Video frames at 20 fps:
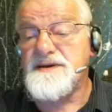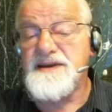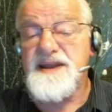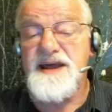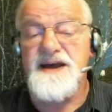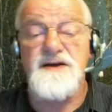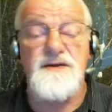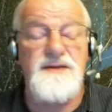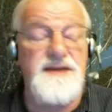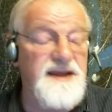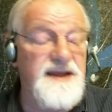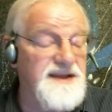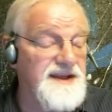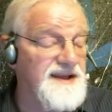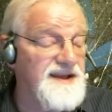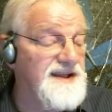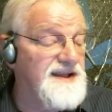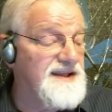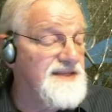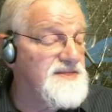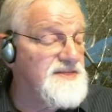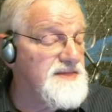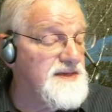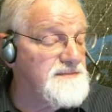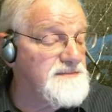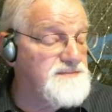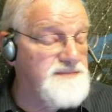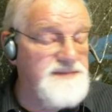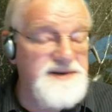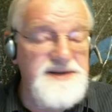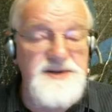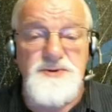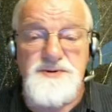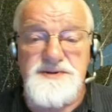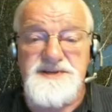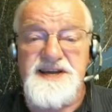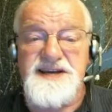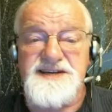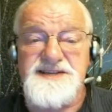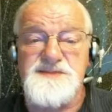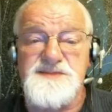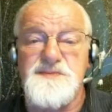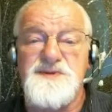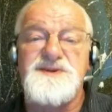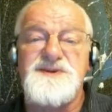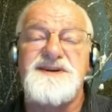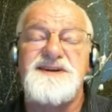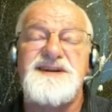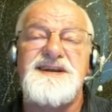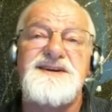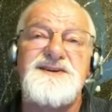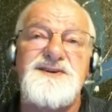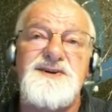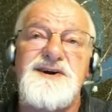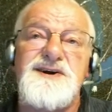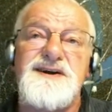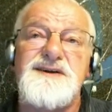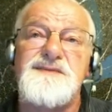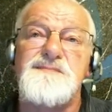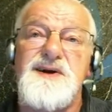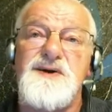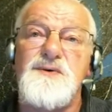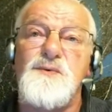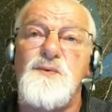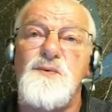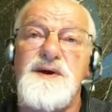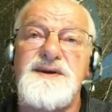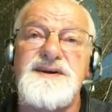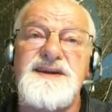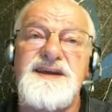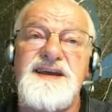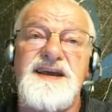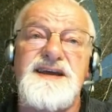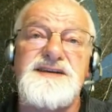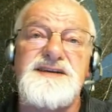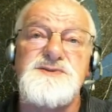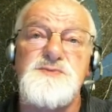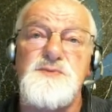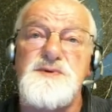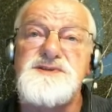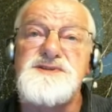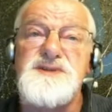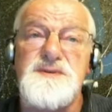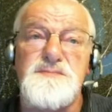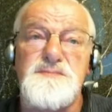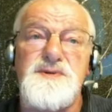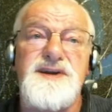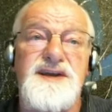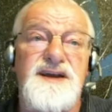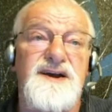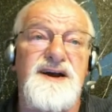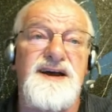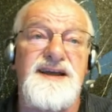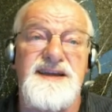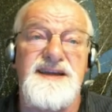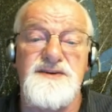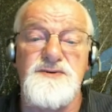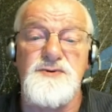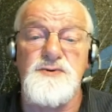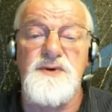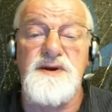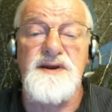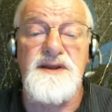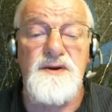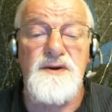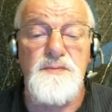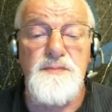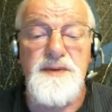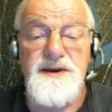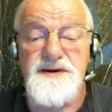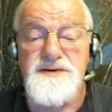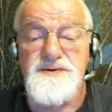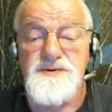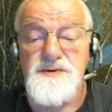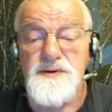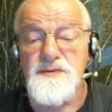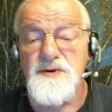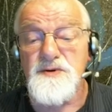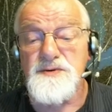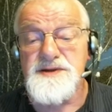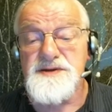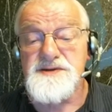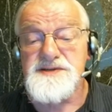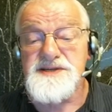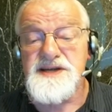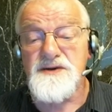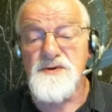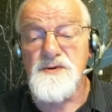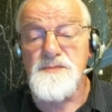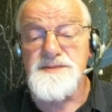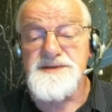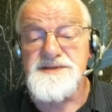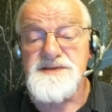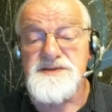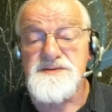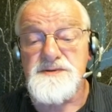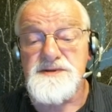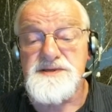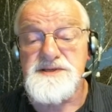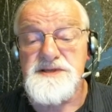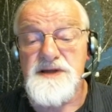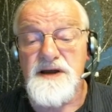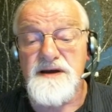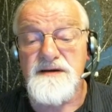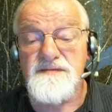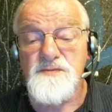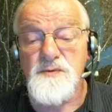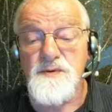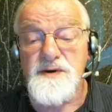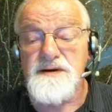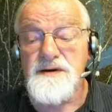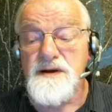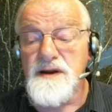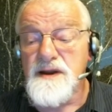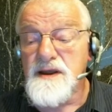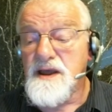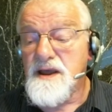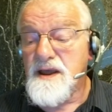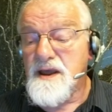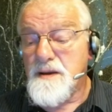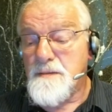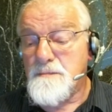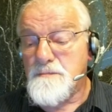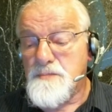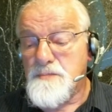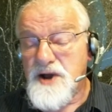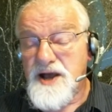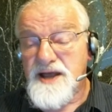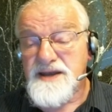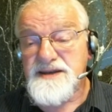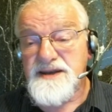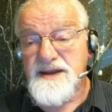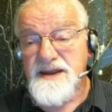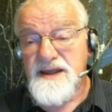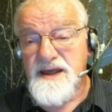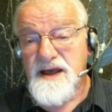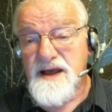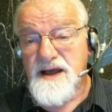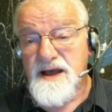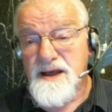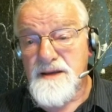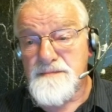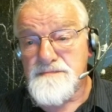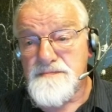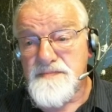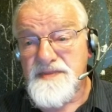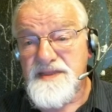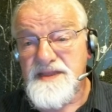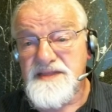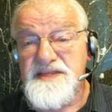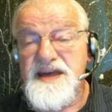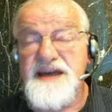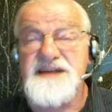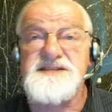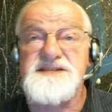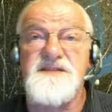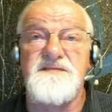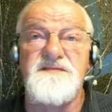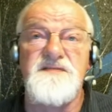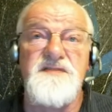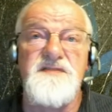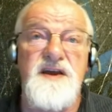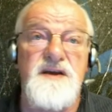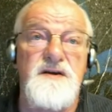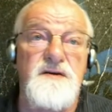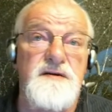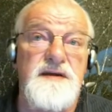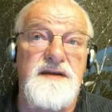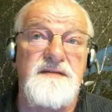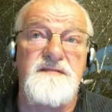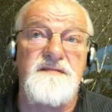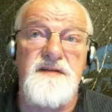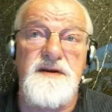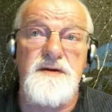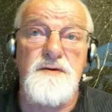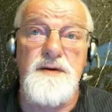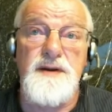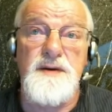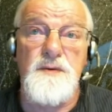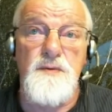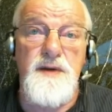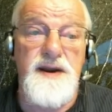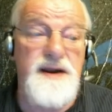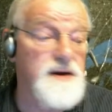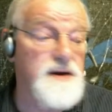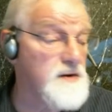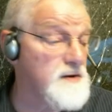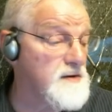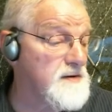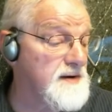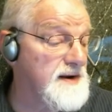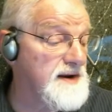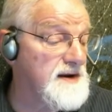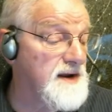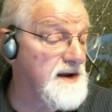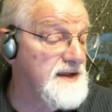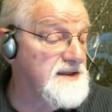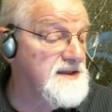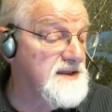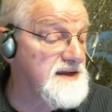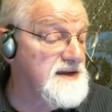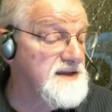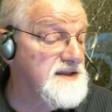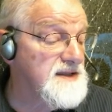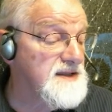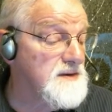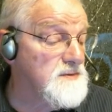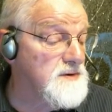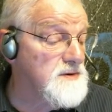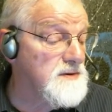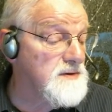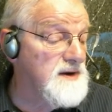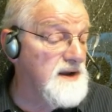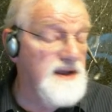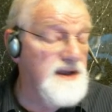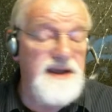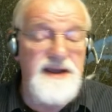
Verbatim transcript: Now, the, your textbook did talk about one case where somebody got into a little bit of trouble using open source software, but um, that's very, very rare, and I think they were